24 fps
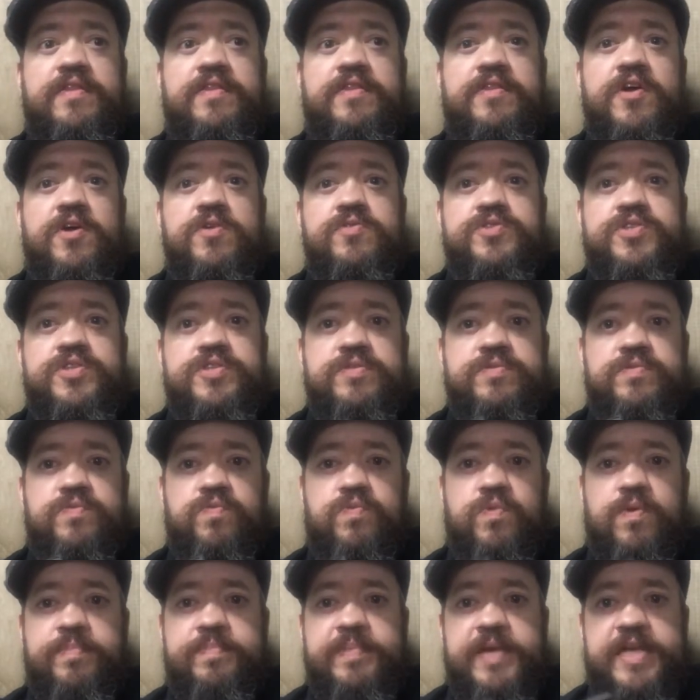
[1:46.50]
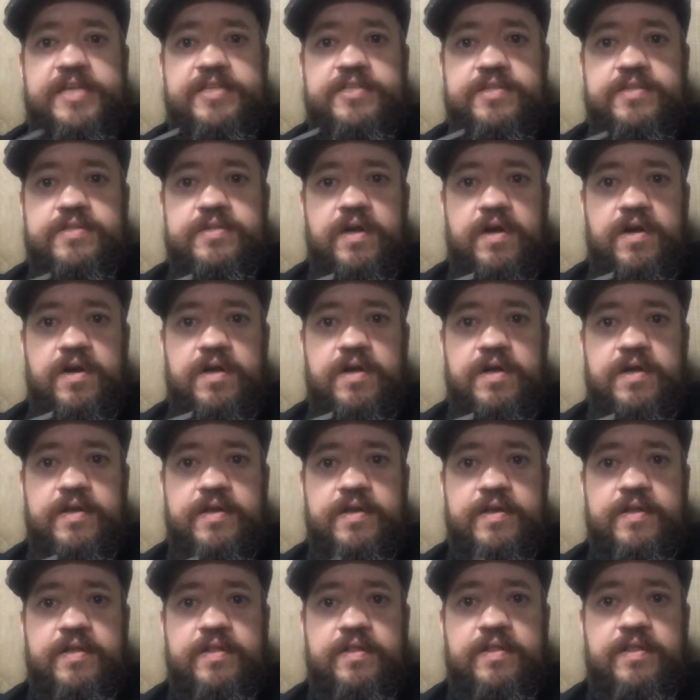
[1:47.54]
those were based
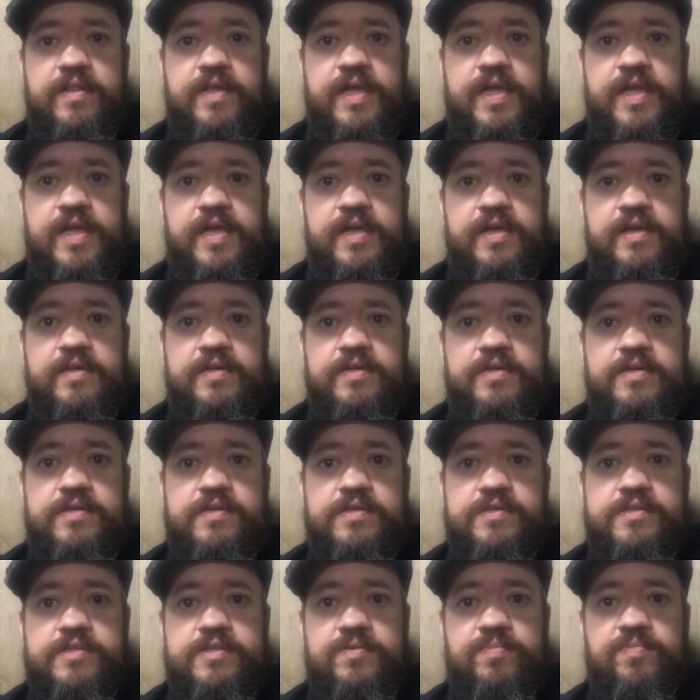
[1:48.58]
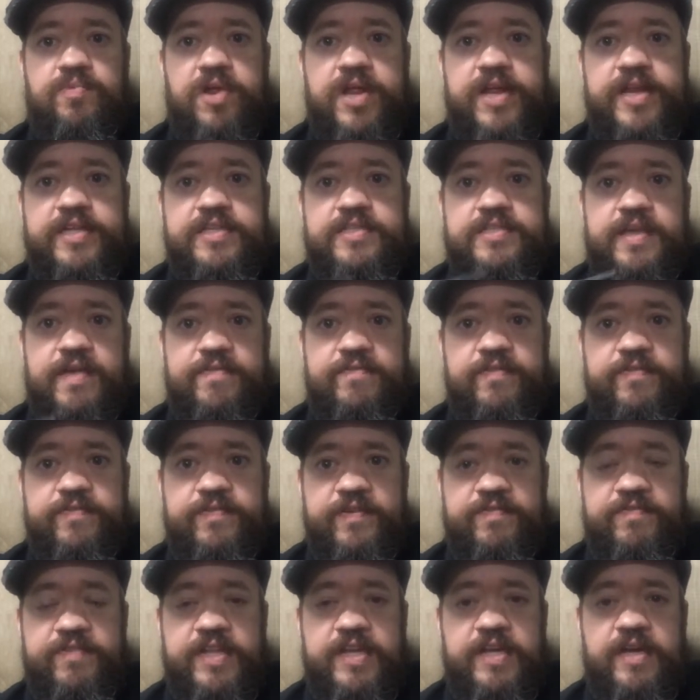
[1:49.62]
on the Sobrani
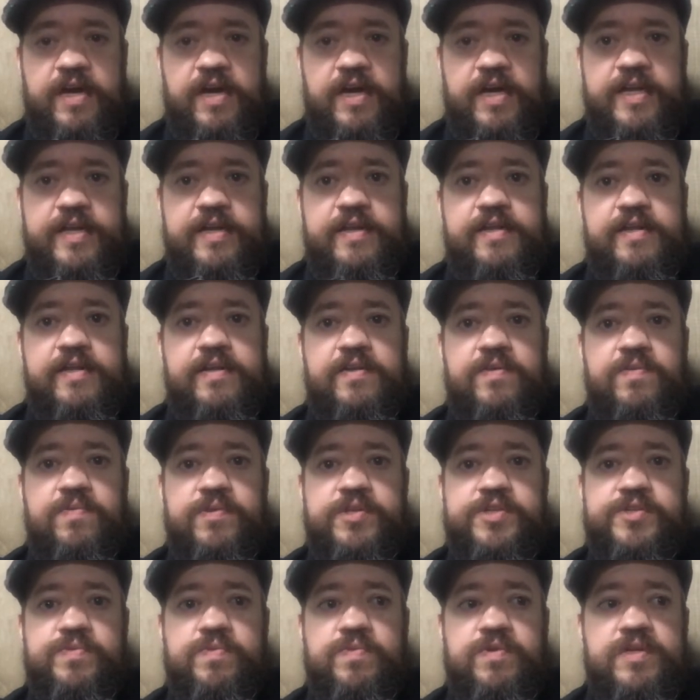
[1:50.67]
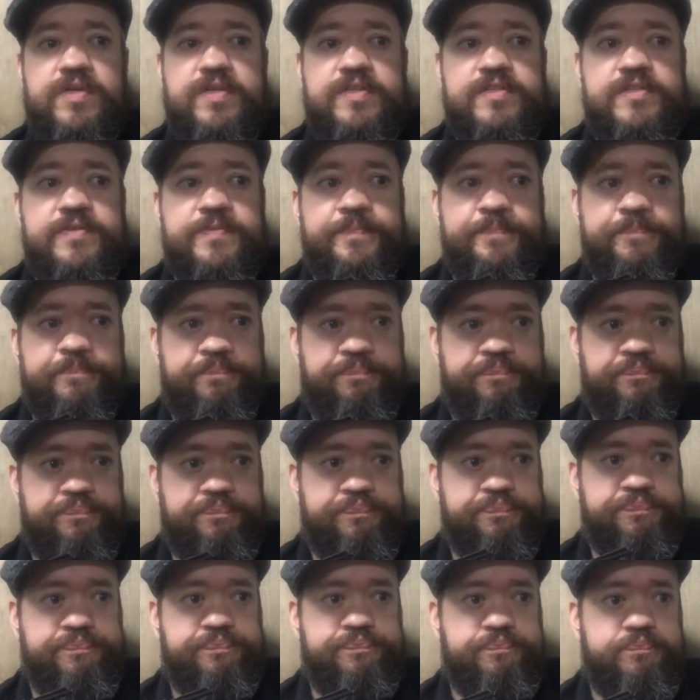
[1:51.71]
759, which was
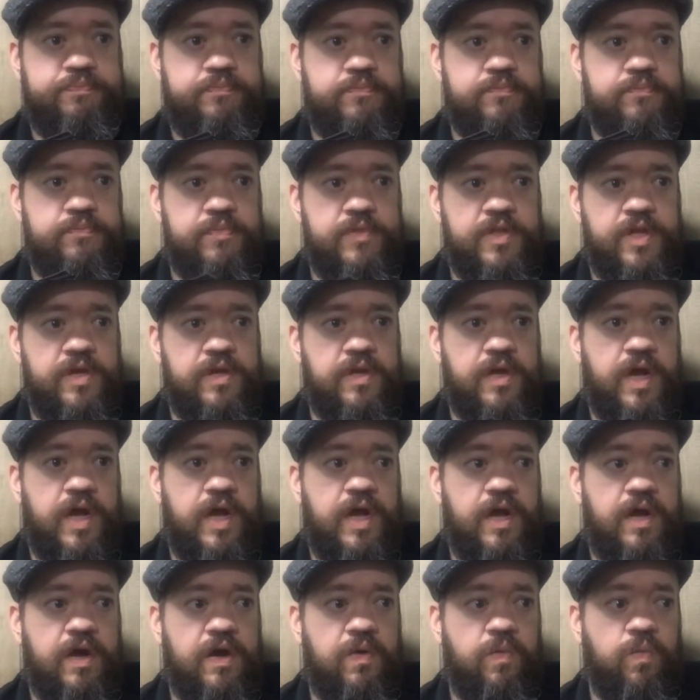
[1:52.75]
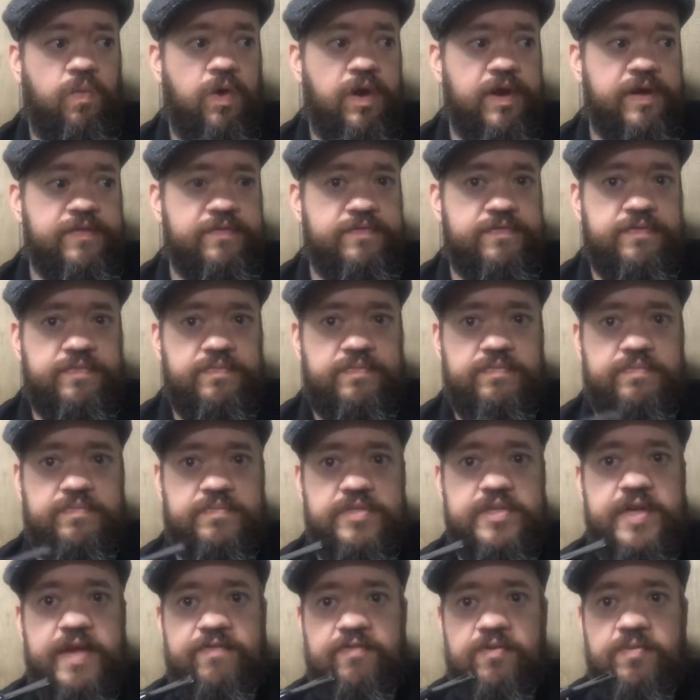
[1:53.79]
one of
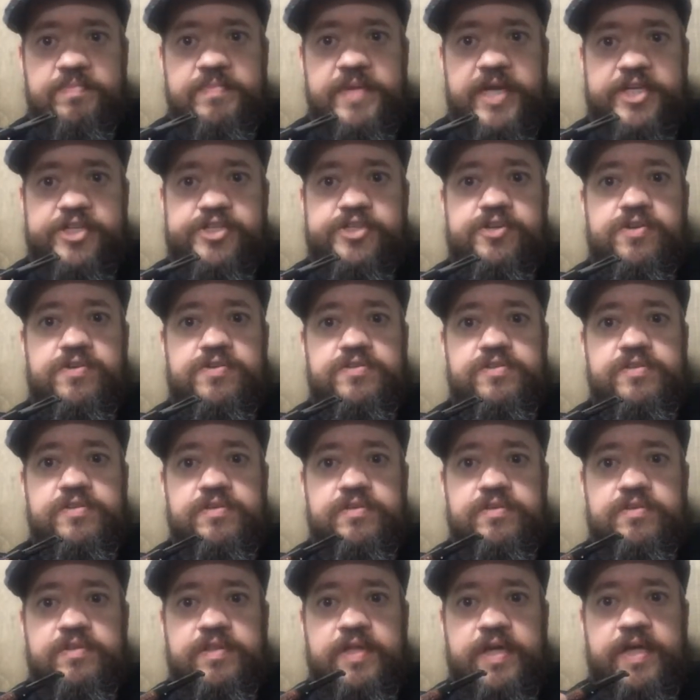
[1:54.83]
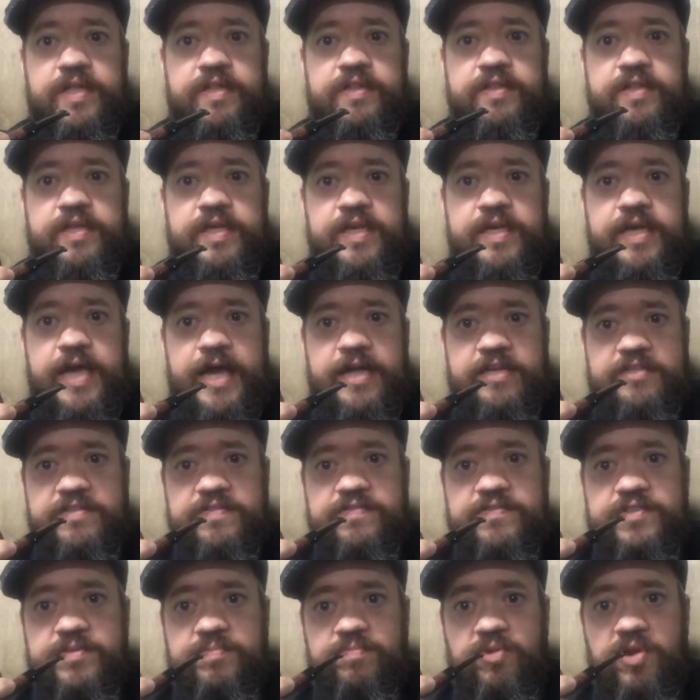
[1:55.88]
several mixtures that the House of
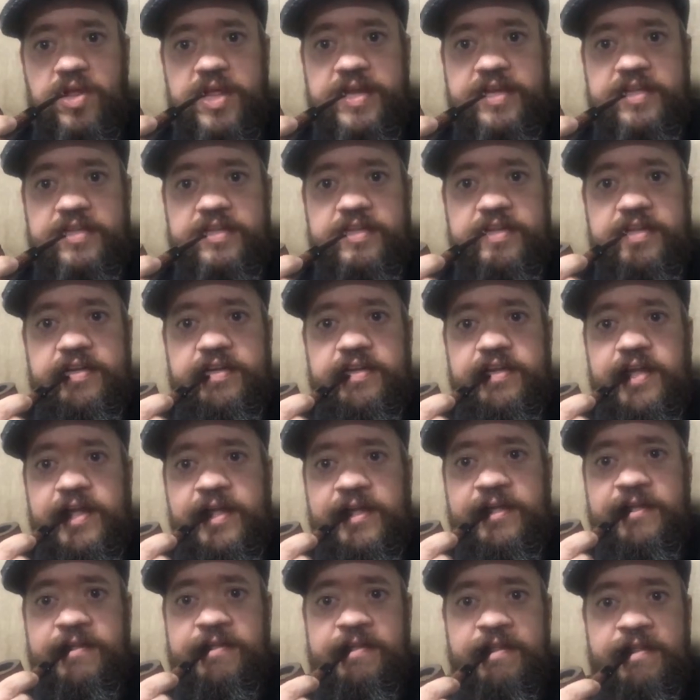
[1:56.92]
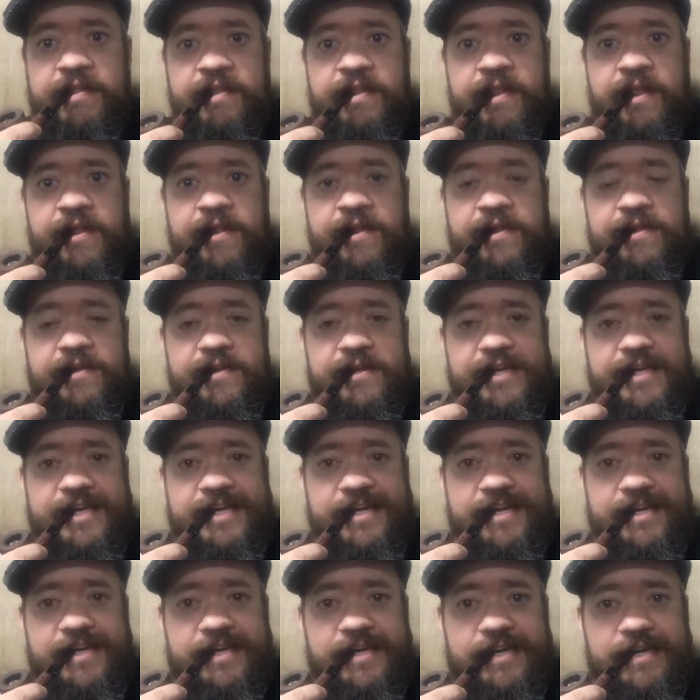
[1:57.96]
Sobrani did,
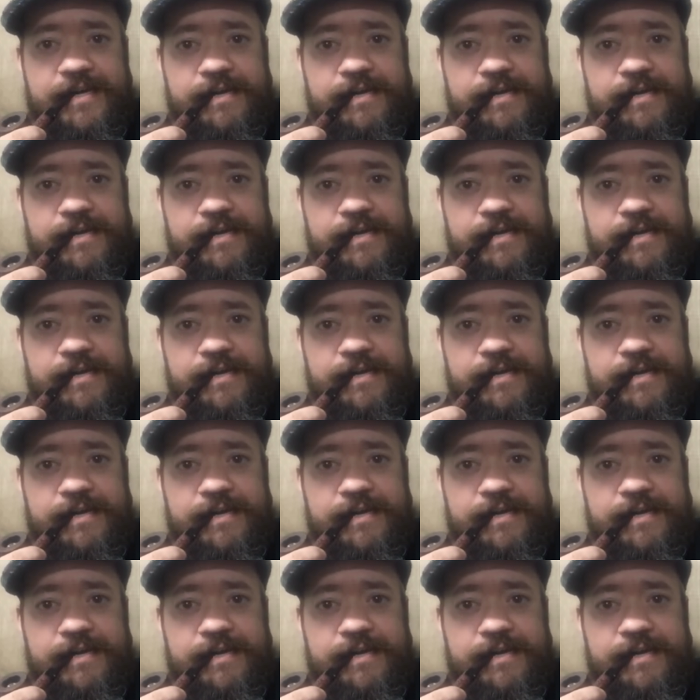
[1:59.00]
and